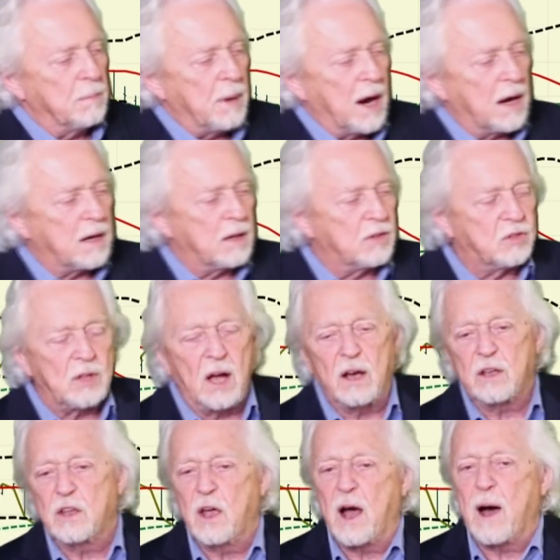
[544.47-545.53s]
the market is
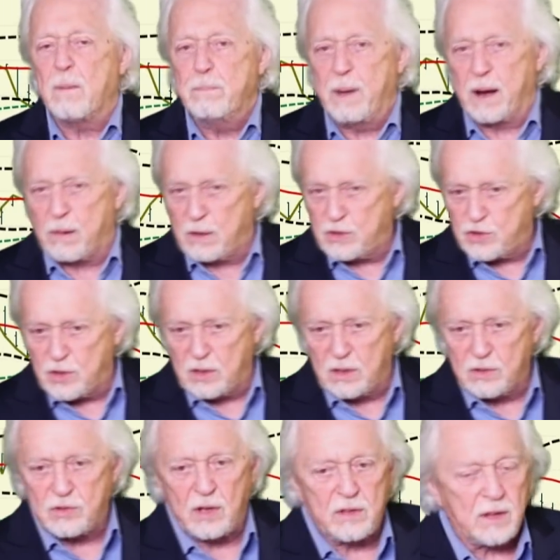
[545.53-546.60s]
telling you how bearish it
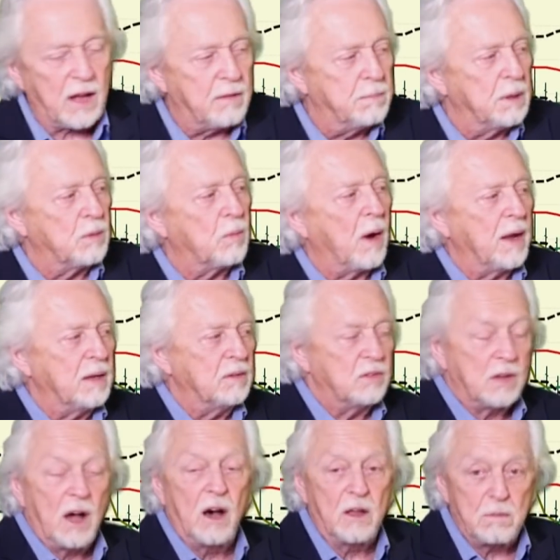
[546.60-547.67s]
is. I think I've been right in
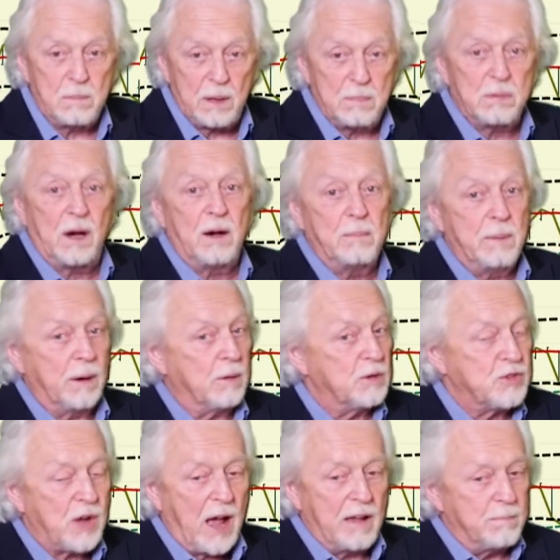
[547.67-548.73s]
telling people how
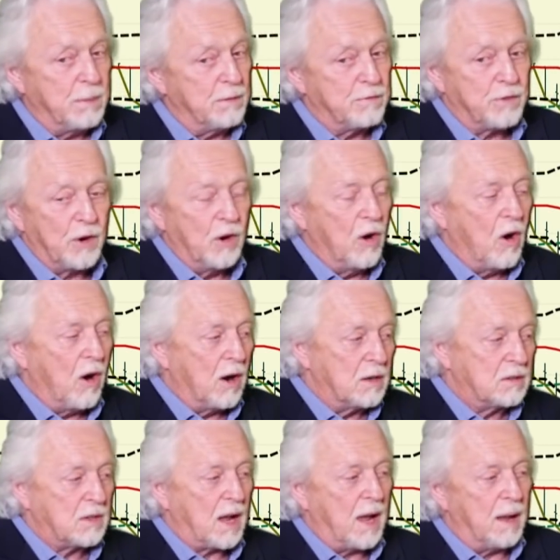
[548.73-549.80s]
bearish I've been for a
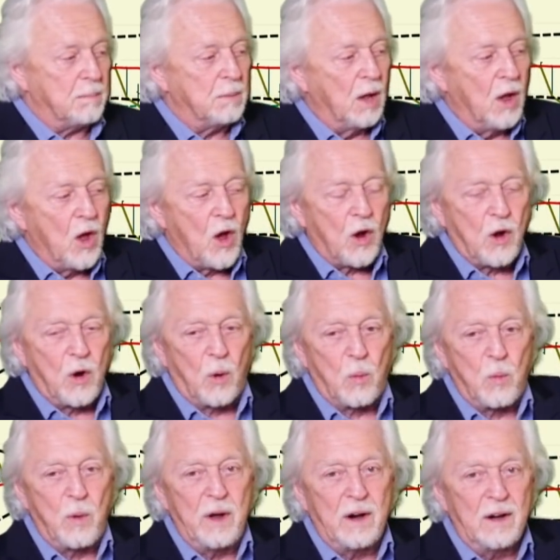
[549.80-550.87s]
long time.
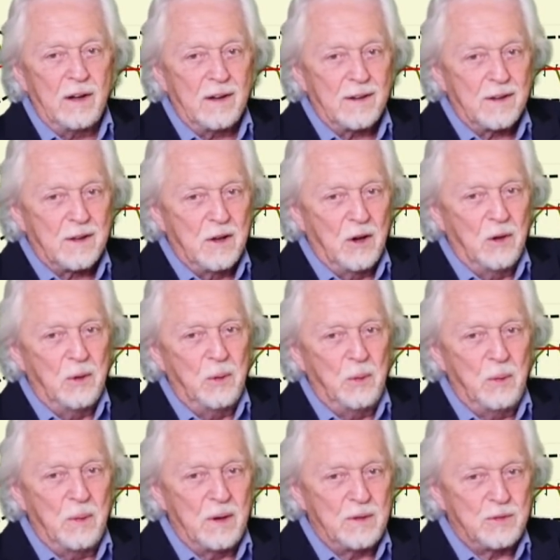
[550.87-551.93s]
Gorilla
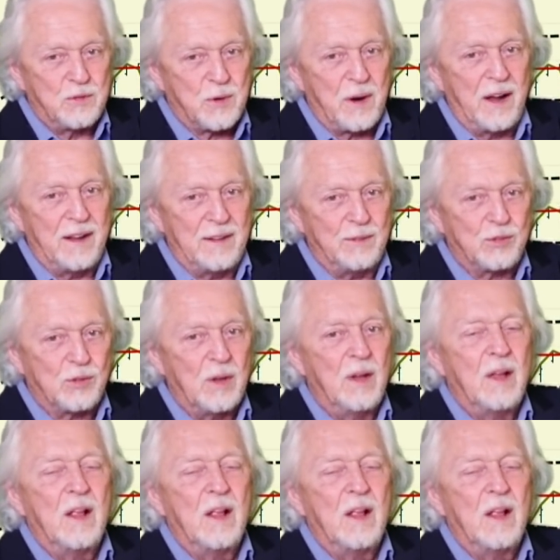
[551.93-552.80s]
glue trades.